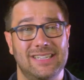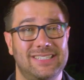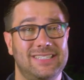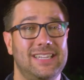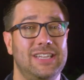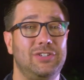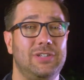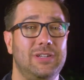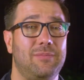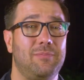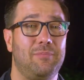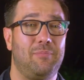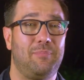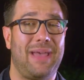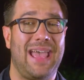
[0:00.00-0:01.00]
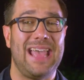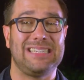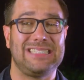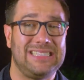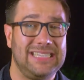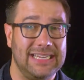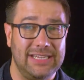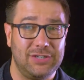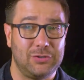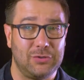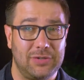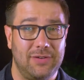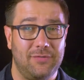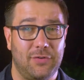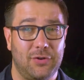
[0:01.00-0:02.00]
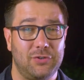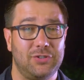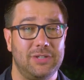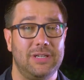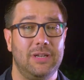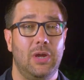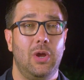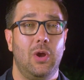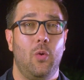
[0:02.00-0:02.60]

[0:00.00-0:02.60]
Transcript: ascension past the initial conversion.